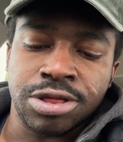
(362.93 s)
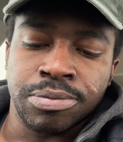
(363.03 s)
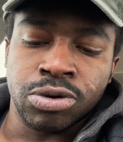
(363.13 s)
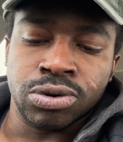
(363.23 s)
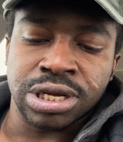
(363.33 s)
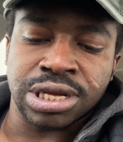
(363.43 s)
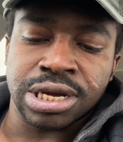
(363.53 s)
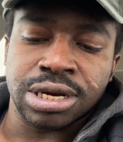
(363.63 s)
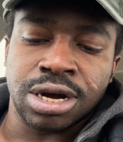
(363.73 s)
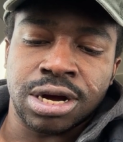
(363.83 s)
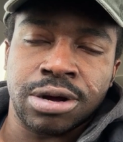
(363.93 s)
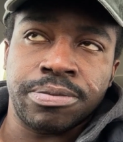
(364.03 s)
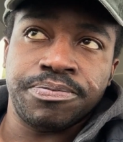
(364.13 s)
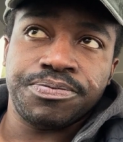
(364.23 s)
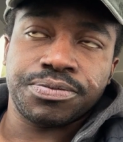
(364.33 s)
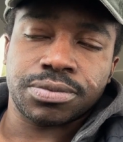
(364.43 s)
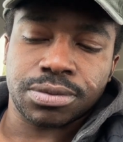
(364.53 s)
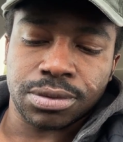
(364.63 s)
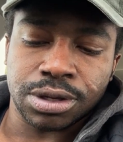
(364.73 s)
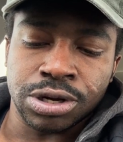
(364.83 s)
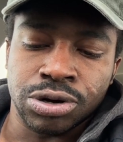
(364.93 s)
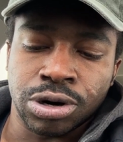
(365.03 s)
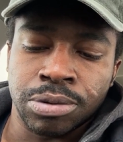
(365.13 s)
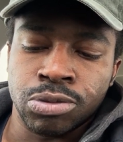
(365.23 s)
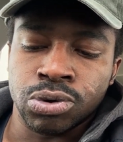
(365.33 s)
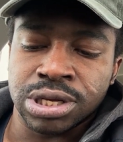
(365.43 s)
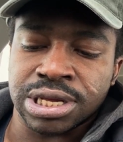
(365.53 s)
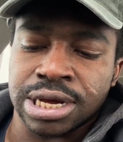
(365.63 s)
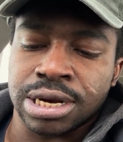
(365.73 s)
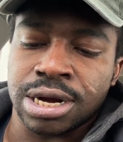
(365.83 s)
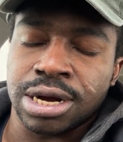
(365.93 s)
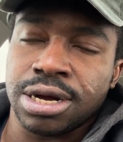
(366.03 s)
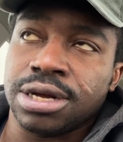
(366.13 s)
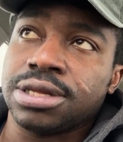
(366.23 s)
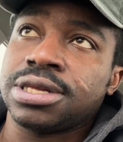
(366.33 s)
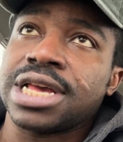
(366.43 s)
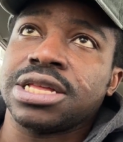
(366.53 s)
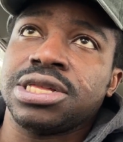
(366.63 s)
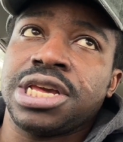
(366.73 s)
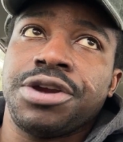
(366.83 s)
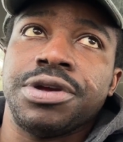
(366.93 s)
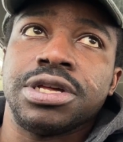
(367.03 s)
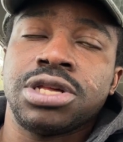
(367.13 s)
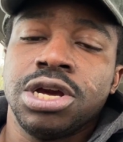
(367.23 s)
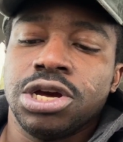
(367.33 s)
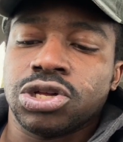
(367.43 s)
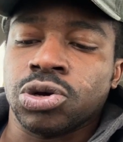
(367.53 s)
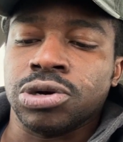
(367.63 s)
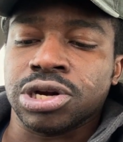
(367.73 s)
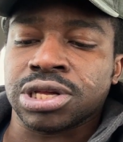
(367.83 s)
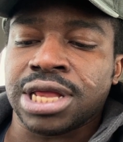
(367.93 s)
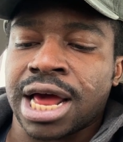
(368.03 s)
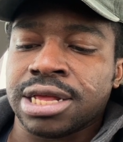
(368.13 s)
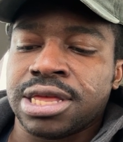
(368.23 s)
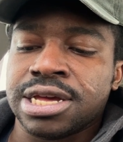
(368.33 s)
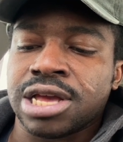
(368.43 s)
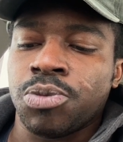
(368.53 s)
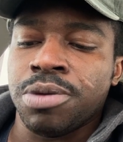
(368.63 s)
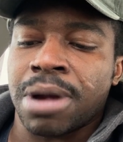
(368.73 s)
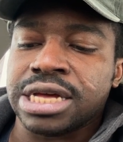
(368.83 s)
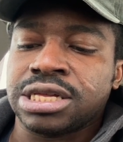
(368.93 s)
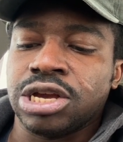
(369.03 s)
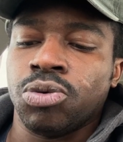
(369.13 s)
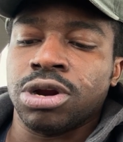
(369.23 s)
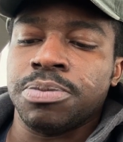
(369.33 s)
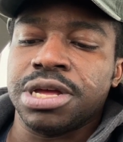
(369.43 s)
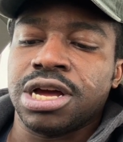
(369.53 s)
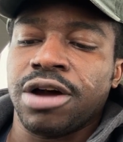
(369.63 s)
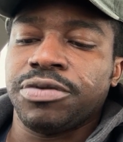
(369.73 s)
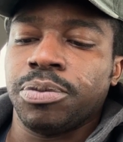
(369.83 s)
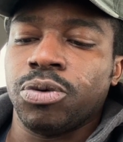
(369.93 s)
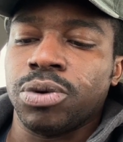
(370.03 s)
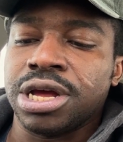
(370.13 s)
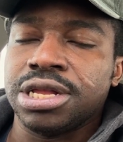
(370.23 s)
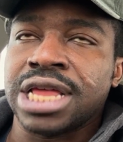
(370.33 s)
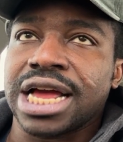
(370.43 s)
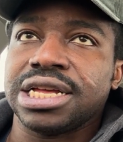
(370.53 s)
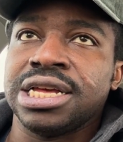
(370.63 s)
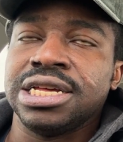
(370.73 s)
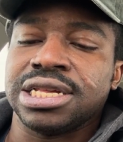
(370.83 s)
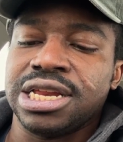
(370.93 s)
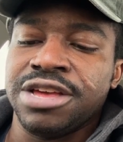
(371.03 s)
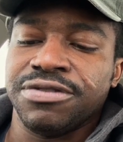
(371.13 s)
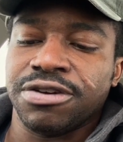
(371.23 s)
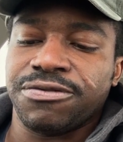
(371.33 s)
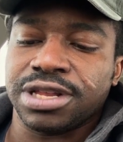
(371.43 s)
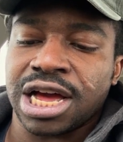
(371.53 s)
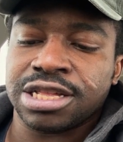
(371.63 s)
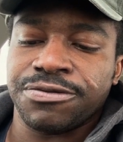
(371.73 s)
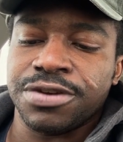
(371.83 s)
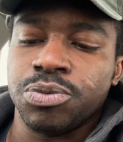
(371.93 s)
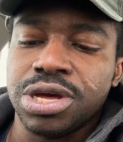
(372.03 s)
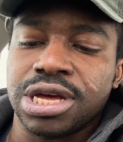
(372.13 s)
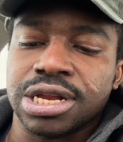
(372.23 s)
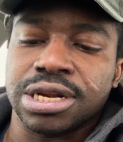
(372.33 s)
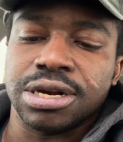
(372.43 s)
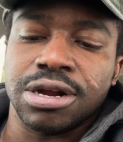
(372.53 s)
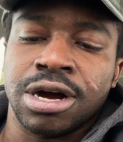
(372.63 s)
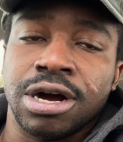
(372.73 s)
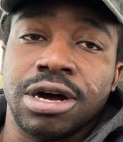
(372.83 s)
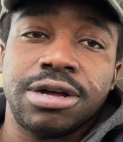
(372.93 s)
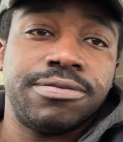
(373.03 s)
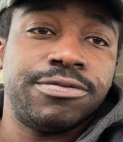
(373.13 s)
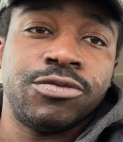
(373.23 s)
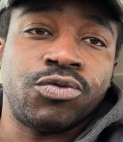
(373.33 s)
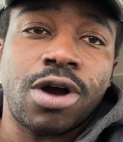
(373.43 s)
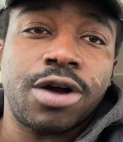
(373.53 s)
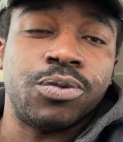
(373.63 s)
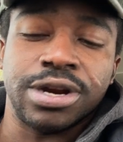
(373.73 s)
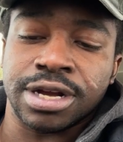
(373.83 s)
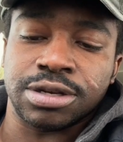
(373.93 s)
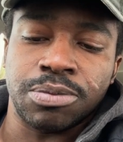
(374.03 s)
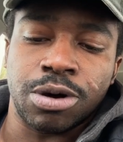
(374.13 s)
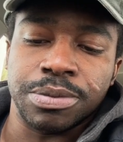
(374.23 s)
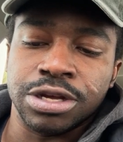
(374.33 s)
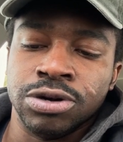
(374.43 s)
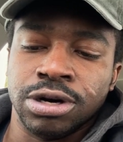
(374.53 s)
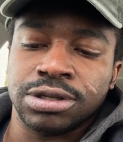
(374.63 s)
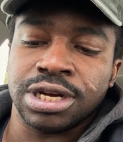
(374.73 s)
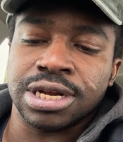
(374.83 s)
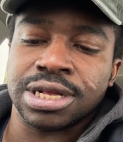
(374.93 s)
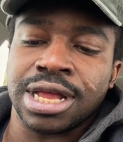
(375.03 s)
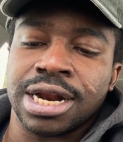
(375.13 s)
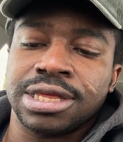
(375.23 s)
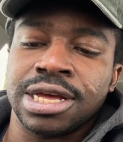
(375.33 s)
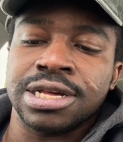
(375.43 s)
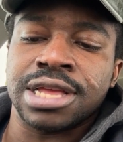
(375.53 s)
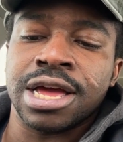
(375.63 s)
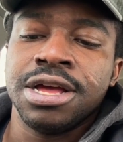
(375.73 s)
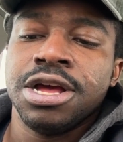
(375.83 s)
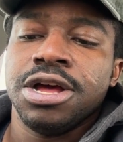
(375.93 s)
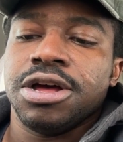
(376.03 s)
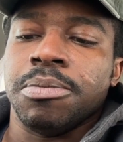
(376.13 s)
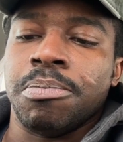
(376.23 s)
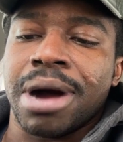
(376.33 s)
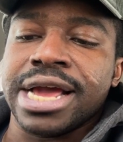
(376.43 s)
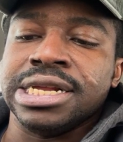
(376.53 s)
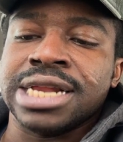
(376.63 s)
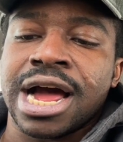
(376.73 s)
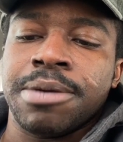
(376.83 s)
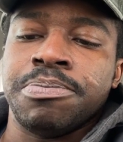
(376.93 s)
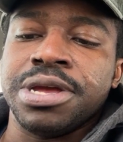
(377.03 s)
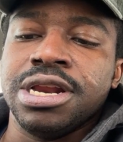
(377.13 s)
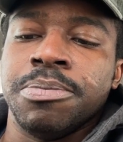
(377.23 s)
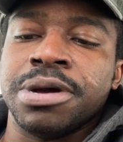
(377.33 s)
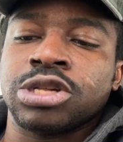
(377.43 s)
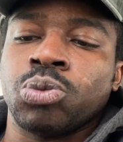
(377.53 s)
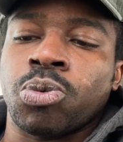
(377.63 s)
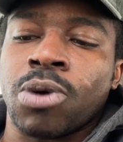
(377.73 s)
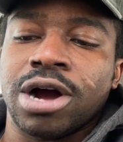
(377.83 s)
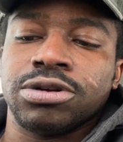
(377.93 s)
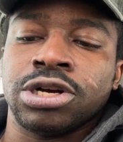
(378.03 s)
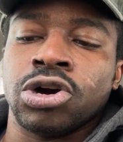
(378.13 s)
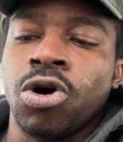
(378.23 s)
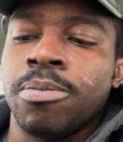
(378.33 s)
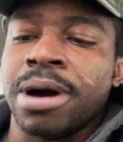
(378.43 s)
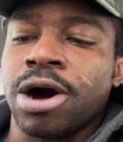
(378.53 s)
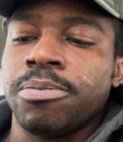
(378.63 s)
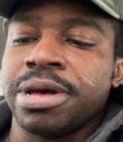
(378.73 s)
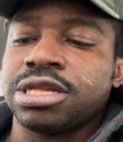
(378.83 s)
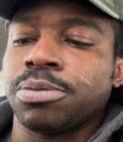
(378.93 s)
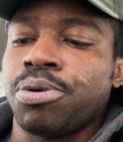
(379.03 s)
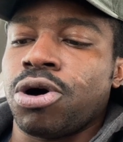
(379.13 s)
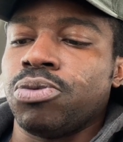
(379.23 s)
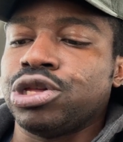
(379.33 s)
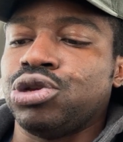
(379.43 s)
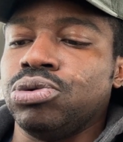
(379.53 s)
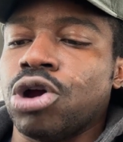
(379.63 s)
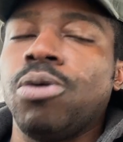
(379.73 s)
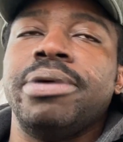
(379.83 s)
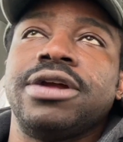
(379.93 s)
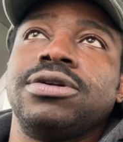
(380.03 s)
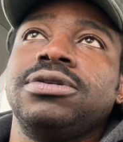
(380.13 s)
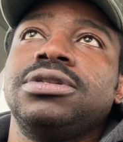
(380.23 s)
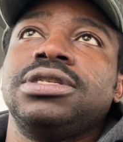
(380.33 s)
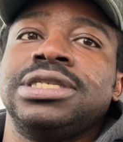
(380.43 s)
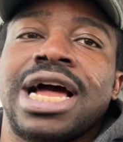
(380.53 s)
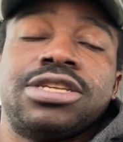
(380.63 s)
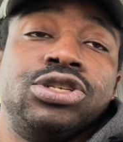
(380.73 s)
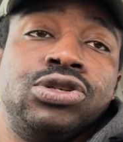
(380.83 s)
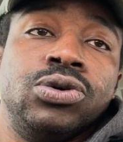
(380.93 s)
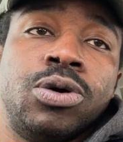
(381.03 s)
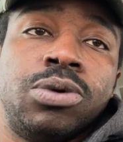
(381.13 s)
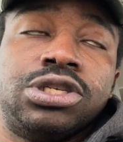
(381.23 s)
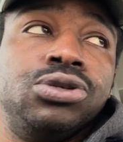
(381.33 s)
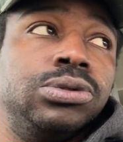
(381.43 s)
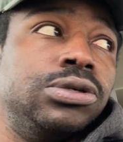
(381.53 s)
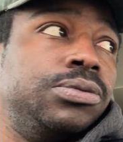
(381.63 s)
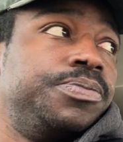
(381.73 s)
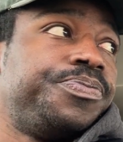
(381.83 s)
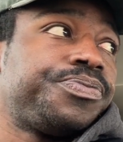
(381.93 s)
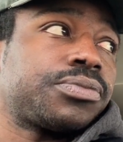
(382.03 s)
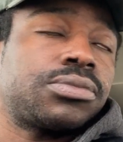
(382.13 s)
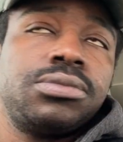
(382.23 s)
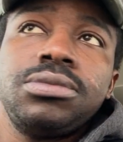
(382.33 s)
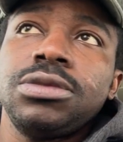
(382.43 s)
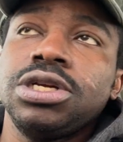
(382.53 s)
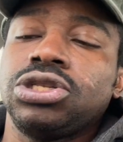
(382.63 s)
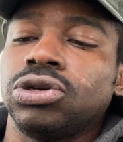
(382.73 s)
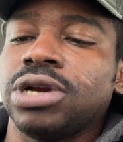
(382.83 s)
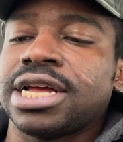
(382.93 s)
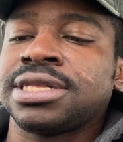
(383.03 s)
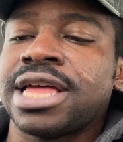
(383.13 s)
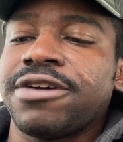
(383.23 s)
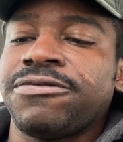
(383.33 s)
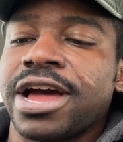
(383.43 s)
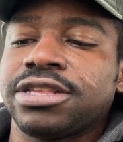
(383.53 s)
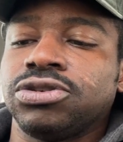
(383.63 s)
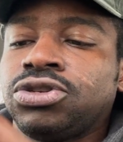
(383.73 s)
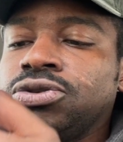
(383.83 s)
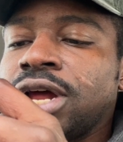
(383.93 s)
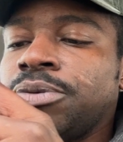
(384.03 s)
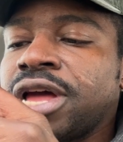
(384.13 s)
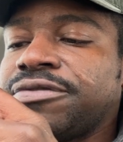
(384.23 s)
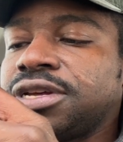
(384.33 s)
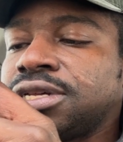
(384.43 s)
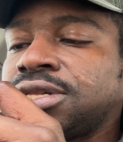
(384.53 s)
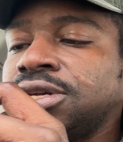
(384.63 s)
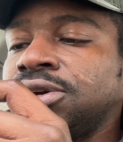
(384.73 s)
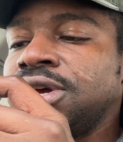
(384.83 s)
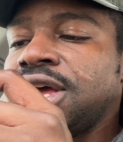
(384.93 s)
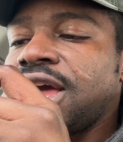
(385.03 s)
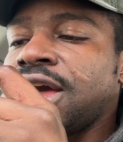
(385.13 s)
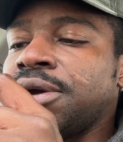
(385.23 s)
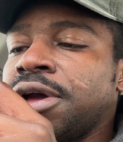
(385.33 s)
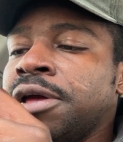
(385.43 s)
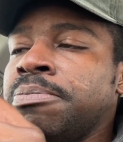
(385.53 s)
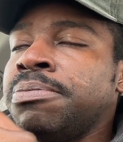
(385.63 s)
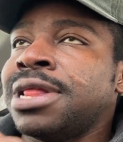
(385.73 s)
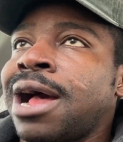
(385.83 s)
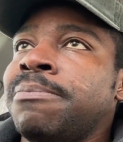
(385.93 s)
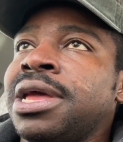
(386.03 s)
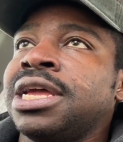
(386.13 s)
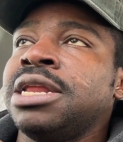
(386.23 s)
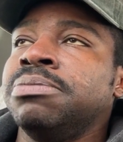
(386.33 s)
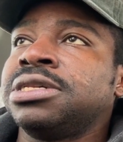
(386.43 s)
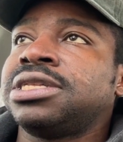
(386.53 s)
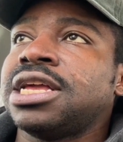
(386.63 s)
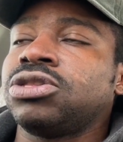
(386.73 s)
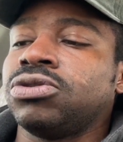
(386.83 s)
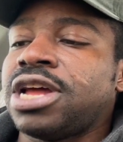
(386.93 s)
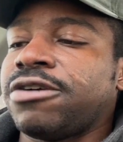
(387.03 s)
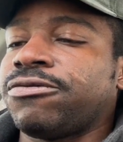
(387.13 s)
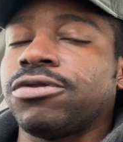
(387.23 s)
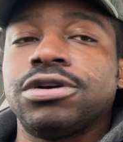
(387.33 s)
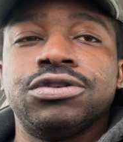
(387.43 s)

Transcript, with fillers: the moon is in um, you know the moon is in uh sagittarius so there's a lot of things that we might still want to be comfortable with that isn't even a philosophy we can uh rock with at the moment you know what i'm saying there's a lot of things that might not be the best route to go about based upon what you know better not to do and what to do so that's that factor too that we have to consider and, and not make any mistakes on that front.